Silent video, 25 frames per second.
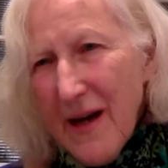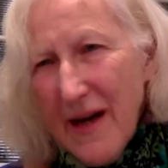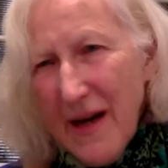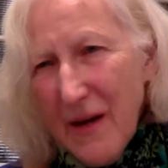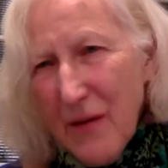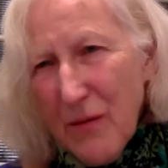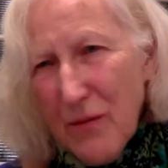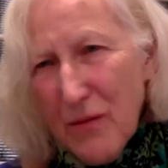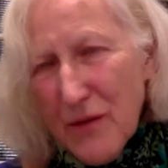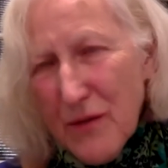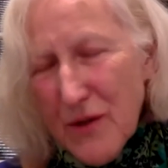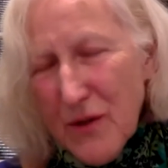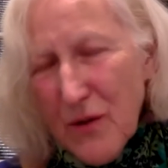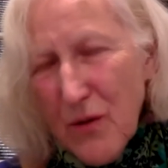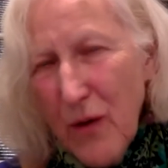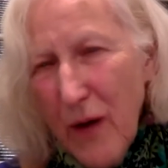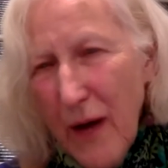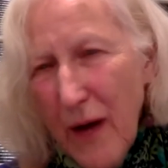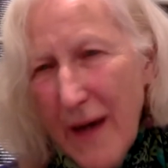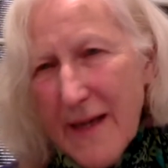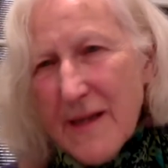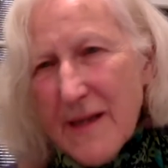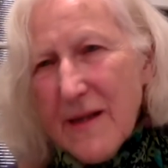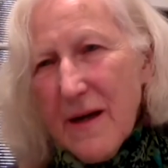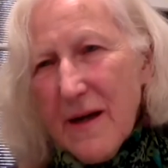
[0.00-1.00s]
It was
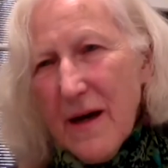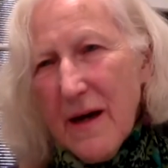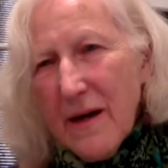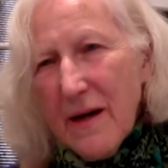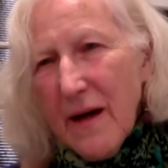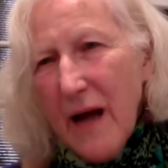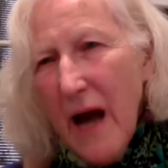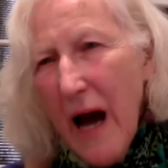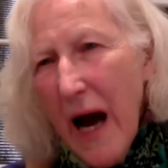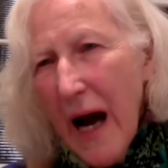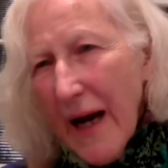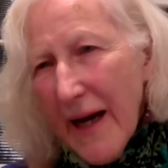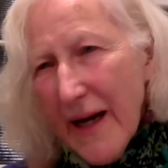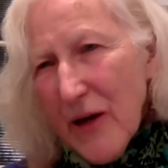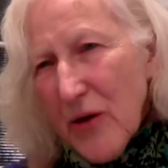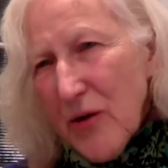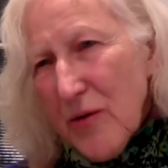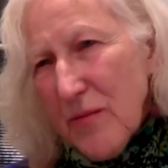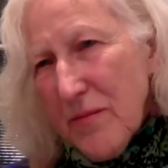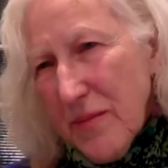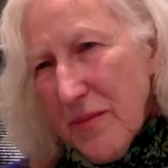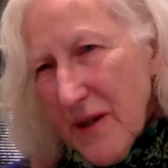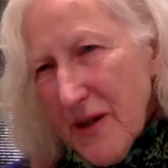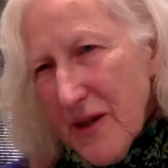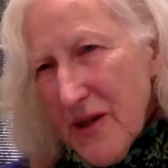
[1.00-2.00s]
quite an eye
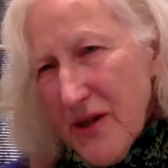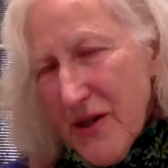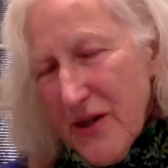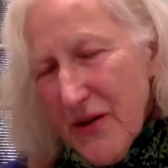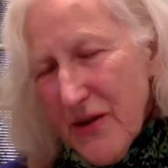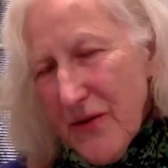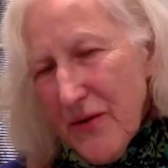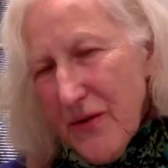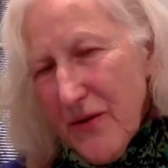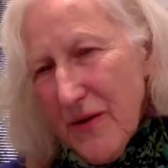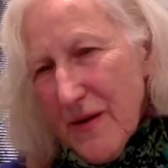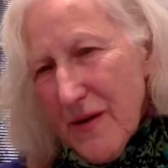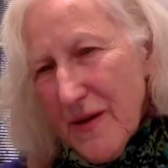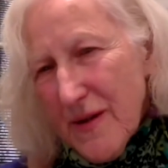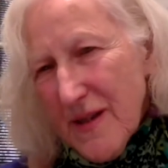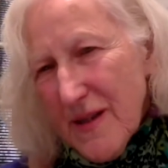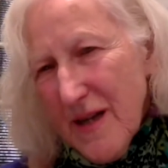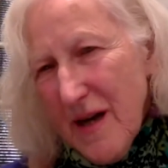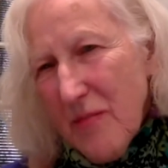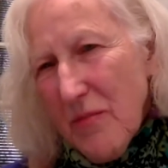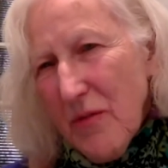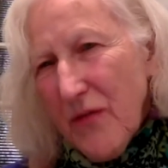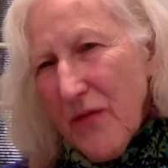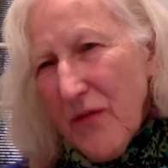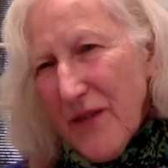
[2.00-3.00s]
opener to
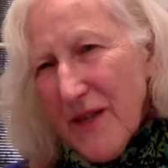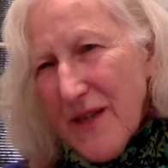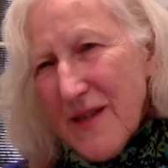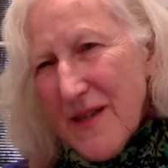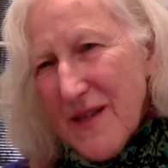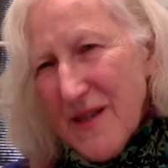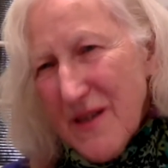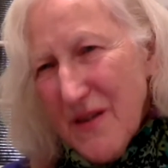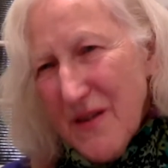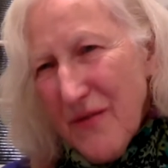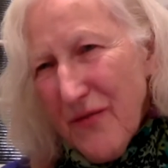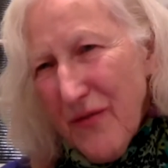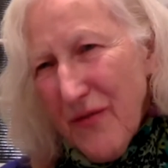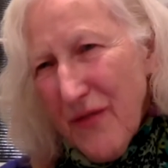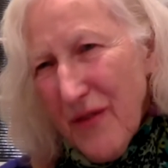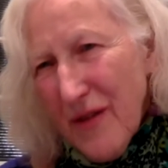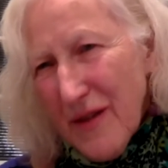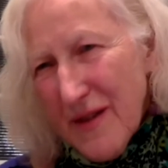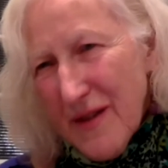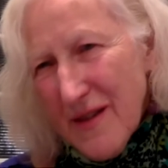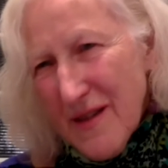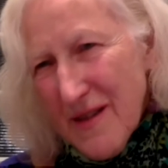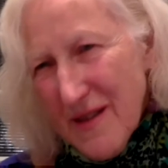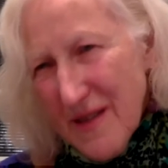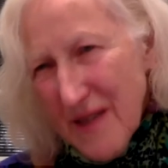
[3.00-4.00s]
some of us to
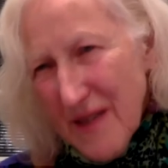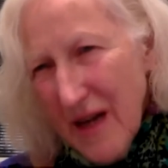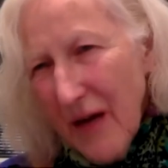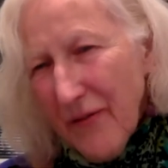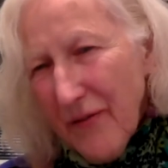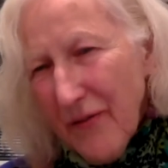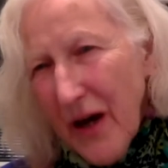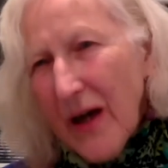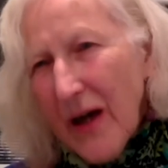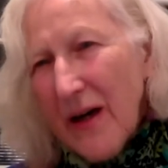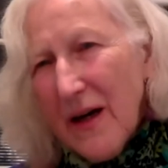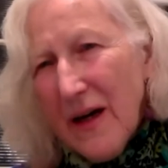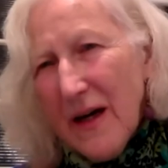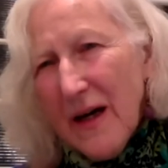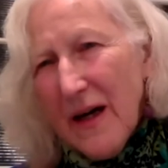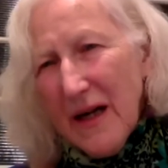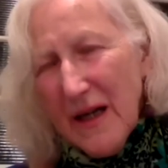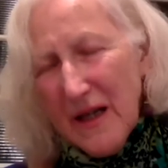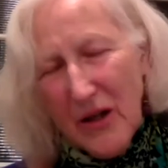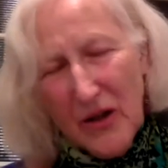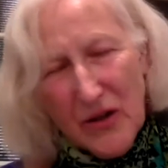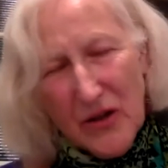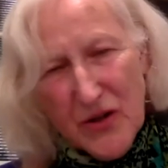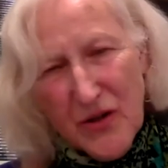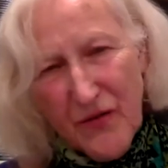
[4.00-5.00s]
f- discover
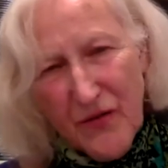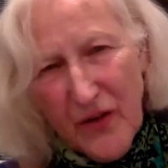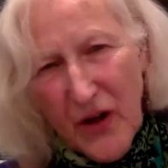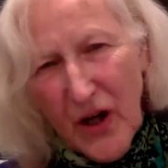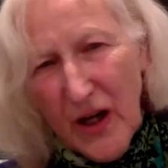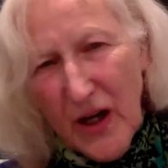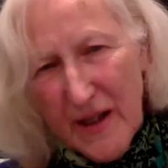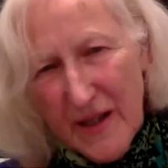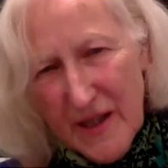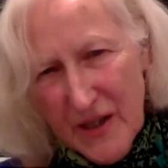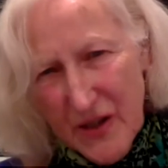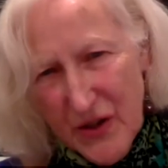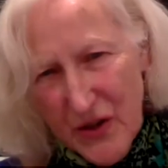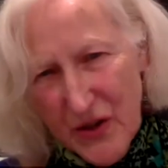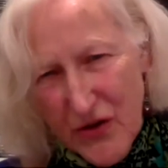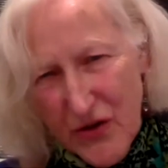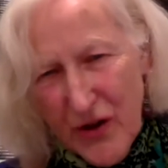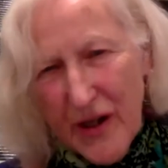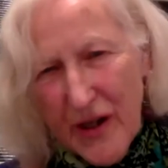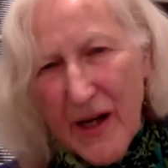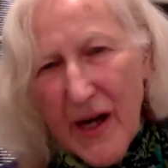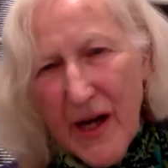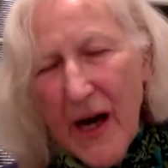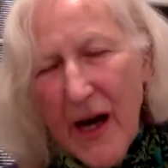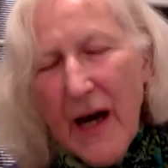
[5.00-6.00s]
a lot of our
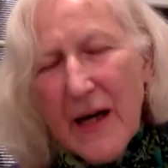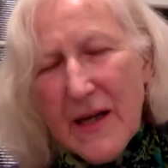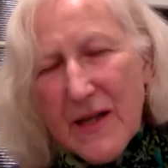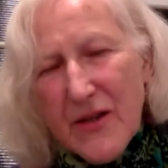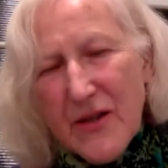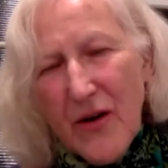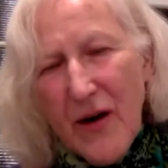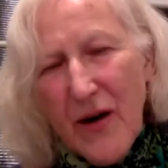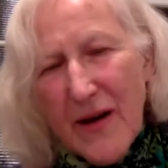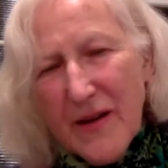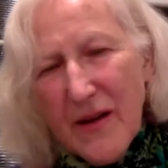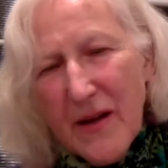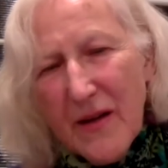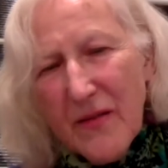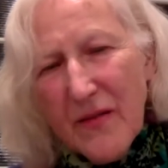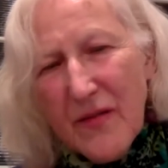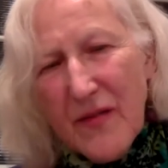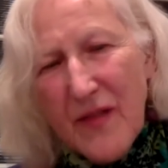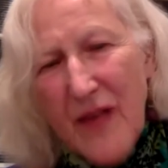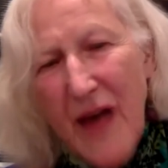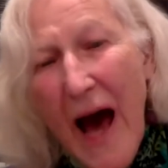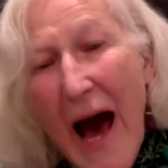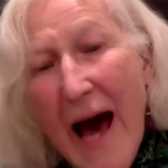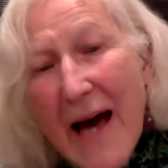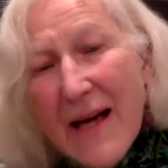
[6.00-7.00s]
history. So I think
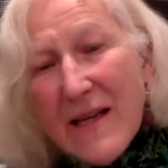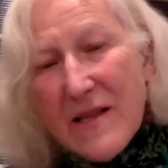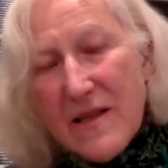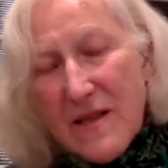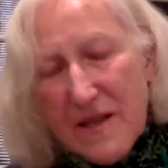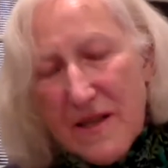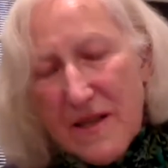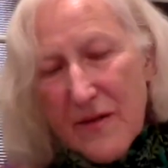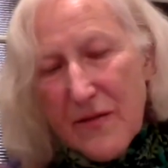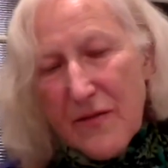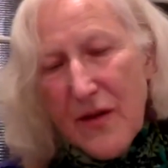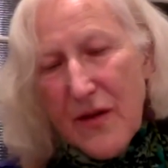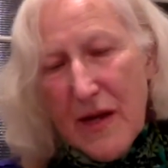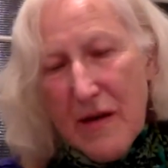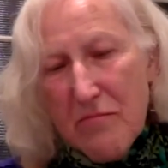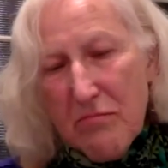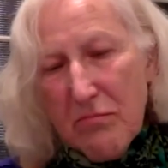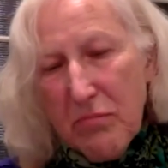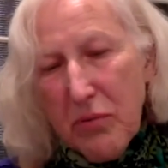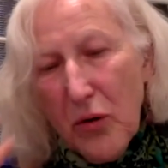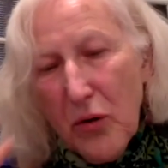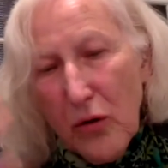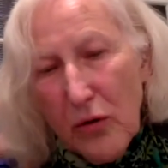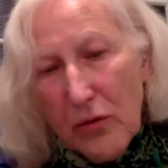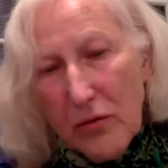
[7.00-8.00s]
that's the
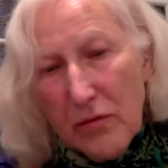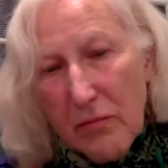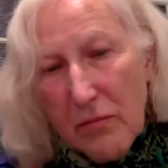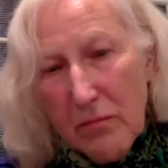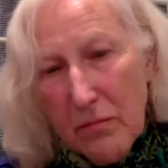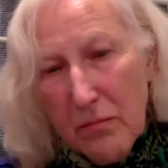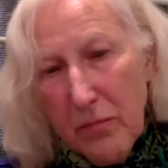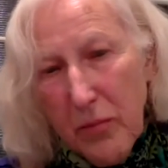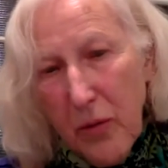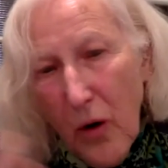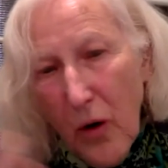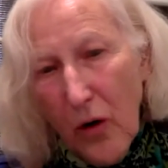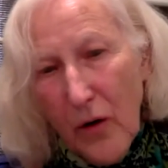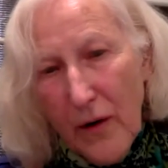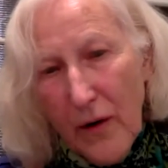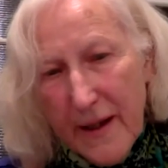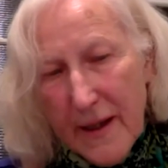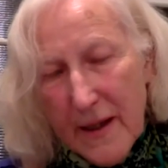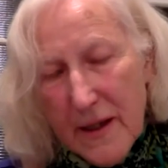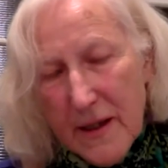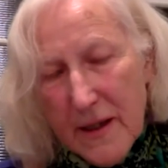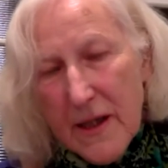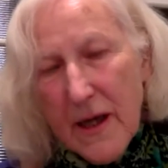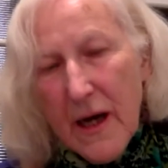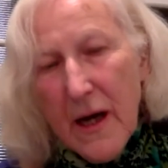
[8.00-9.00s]
important
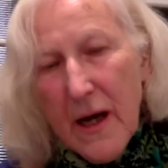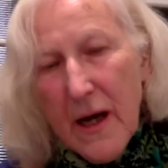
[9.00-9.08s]
point.